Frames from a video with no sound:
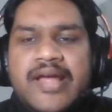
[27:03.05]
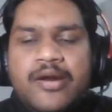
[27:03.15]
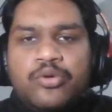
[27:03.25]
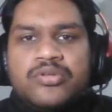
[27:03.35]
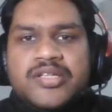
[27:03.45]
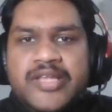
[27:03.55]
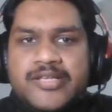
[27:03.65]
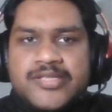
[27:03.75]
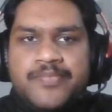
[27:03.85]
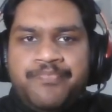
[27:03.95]
out the
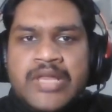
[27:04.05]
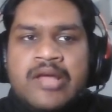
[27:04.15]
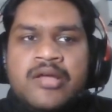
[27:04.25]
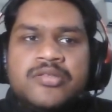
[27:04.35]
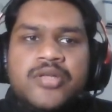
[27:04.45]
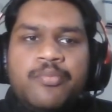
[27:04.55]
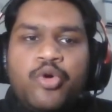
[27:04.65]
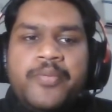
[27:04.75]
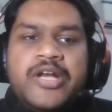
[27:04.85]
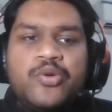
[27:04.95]
things. The
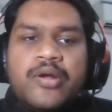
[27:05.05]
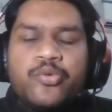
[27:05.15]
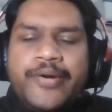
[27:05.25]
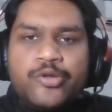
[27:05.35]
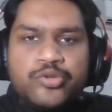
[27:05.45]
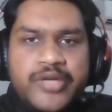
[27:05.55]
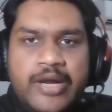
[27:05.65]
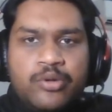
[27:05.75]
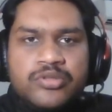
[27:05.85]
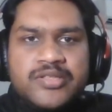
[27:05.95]
moment you are going to
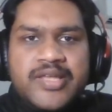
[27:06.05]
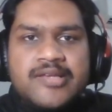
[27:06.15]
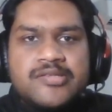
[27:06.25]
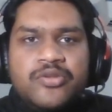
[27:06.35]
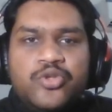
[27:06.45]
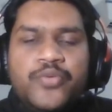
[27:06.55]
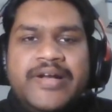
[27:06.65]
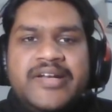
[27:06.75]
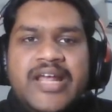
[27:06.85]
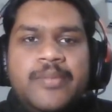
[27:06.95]
try out the things, you
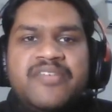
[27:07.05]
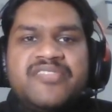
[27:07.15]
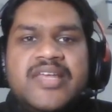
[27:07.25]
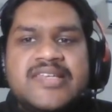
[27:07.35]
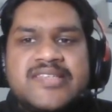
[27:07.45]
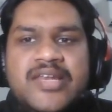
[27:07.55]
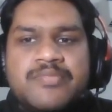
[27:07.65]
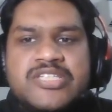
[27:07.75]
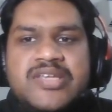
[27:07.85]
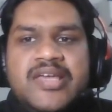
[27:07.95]
will tell me if there is any
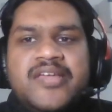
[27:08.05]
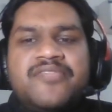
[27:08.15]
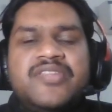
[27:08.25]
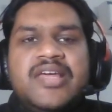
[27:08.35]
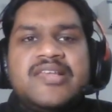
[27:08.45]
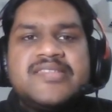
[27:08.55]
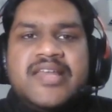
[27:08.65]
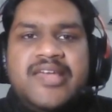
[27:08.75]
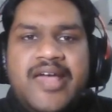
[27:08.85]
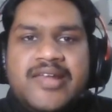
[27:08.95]
mistake, if there is
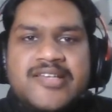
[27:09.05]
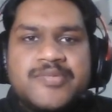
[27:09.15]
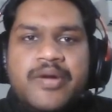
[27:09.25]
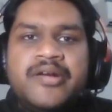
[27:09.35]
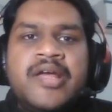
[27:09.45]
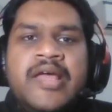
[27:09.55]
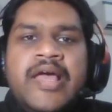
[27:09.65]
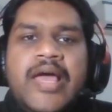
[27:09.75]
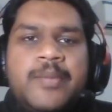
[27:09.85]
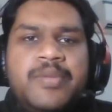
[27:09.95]
any enhancement,
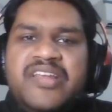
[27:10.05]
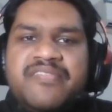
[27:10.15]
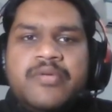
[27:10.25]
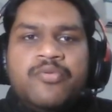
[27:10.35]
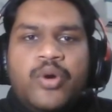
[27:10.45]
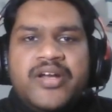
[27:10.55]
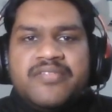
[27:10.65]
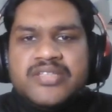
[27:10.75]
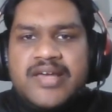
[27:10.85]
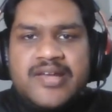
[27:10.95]
and believe me,
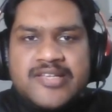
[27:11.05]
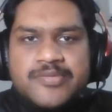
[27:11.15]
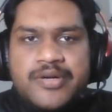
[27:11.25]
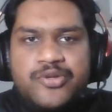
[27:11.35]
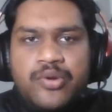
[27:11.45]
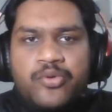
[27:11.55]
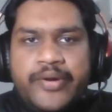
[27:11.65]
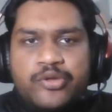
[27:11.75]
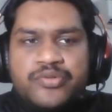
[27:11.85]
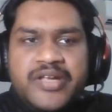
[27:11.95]
whatever the enhancement you are
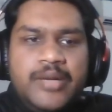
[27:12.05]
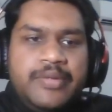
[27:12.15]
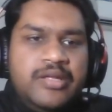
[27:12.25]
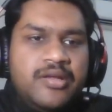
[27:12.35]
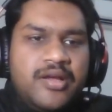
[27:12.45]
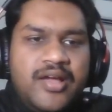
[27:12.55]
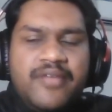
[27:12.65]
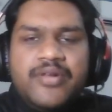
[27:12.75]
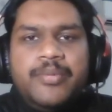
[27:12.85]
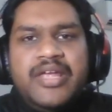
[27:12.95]
going to tell me, I
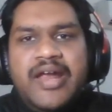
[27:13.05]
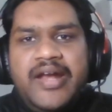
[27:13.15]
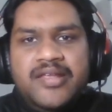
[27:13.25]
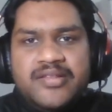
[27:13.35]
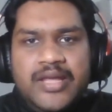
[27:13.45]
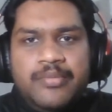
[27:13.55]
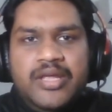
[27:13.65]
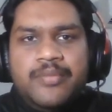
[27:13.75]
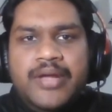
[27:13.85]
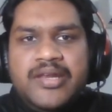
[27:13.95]
will be adding them
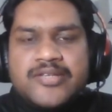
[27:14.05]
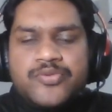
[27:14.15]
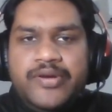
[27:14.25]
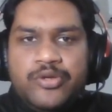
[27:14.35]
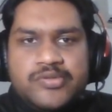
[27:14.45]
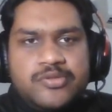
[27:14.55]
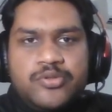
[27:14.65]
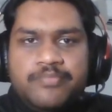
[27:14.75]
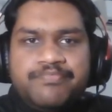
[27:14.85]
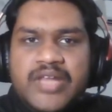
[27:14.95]
in my next videos.
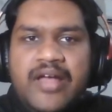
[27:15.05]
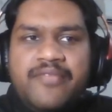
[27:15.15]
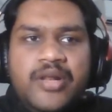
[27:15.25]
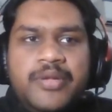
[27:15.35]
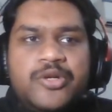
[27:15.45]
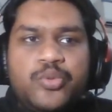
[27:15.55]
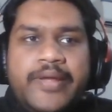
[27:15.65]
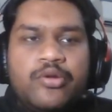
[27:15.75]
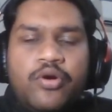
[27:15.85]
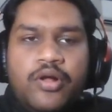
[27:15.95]
So I will be
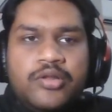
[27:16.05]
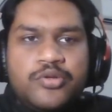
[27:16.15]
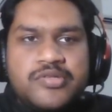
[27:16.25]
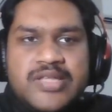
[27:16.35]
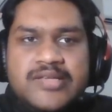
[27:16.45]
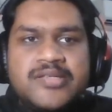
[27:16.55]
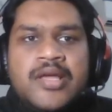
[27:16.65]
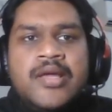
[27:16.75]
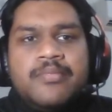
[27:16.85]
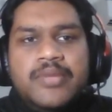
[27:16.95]
doing all those things,
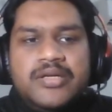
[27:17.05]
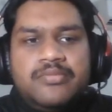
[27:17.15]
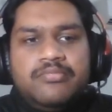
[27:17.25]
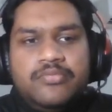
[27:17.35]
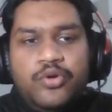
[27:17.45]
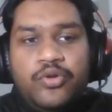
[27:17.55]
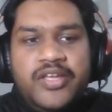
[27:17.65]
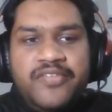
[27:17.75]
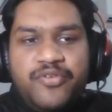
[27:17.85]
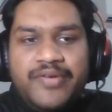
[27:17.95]
but only
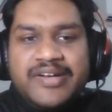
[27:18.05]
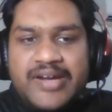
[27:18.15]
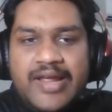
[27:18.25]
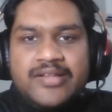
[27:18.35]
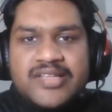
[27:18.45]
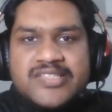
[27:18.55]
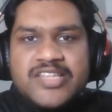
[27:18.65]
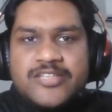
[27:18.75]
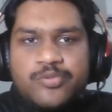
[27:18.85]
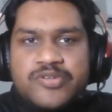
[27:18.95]
if you will try these
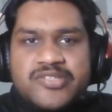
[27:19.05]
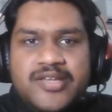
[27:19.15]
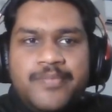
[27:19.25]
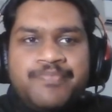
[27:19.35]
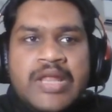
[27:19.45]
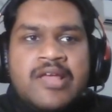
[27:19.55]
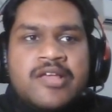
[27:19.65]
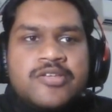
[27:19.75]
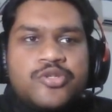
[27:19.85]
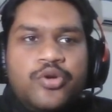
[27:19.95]
things first. Yeah.
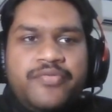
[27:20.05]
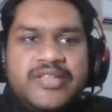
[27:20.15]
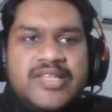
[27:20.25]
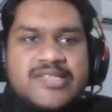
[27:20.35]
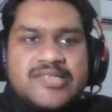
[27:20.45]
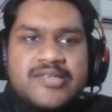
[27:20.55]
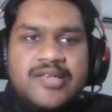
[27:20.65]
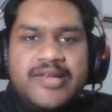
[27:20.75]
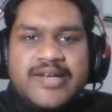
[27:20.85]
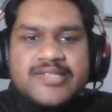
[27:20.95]
So with this,
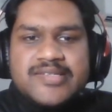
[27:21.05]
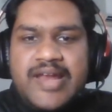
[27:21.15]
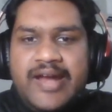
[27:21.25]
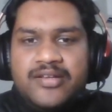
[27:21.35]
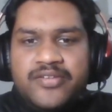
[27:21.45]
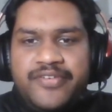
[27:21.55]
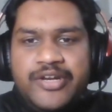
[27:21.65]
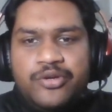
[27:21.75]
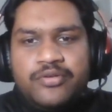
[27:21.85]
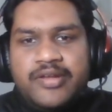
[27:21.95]
let's end the
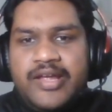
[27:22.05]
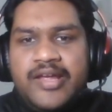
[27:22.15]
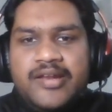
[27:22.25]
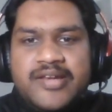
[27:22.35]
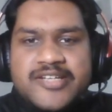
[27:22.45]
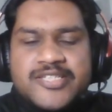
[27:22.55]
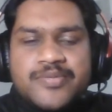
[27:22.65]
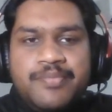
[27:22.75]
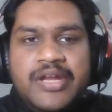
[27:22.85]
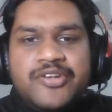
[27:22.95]
video and let's
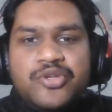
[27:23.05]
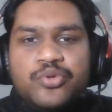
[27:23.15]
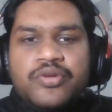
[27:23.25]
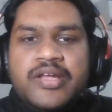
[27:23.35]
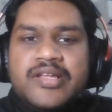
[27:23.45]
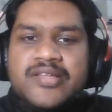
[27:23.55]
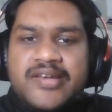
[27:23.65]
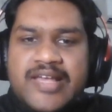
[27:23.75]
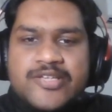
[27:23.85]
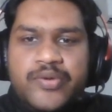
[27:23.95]
meet you in the
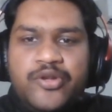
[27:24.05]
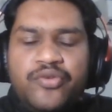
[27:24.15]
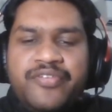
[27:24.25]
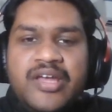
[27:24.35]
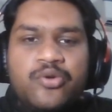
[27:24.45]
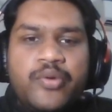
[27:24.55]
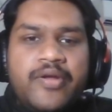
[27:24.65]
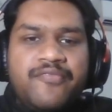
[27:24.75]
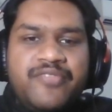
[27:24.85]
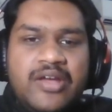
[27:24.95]
next video. We
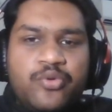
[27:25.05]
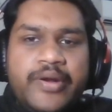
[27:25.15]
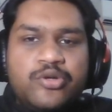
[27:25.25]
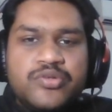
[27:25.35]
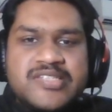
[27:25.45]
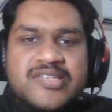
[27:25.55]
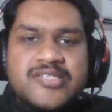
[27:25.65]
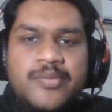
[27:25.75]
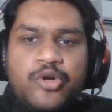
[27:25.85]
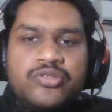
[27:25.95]
are going to discuss
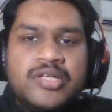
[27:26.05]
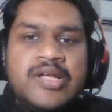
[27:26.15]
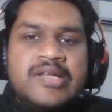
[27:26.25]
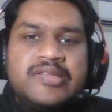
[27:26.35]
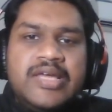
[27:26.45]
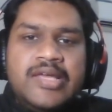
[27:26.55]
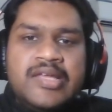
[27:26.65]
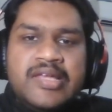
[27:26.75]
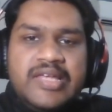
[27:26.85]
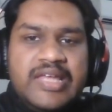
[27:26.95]
about the
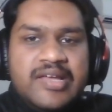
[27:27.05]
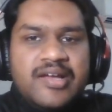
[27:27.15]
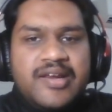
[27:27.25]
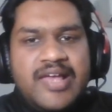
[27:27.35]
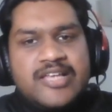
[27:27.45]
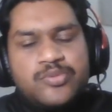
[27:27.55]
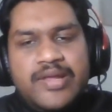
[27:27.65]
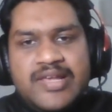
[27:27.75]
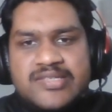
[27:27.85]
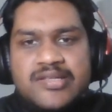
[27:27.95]
eager as
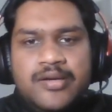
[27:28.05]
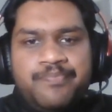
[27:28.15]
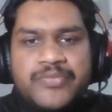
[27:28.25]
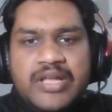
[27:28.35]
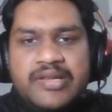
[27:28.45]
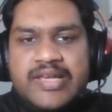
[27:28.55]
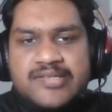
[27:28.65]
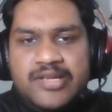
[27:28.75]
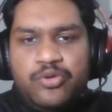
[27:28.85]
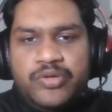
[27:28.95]
well as the
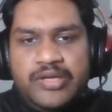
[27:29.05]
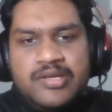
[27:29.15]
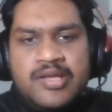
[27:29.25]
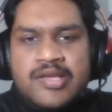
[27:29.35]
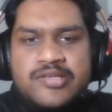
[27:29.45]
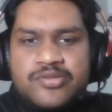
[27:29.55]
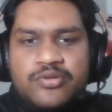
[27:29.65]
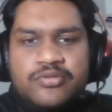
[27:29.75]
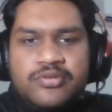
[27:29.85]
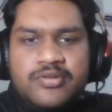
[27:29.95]
lazy loading.
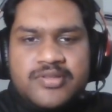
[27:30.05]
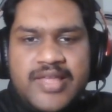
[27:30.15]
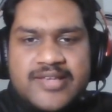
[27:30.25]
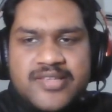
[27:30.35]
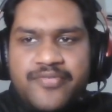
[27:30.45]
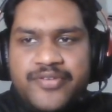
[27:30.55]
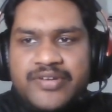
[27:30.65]
So thanks everyone.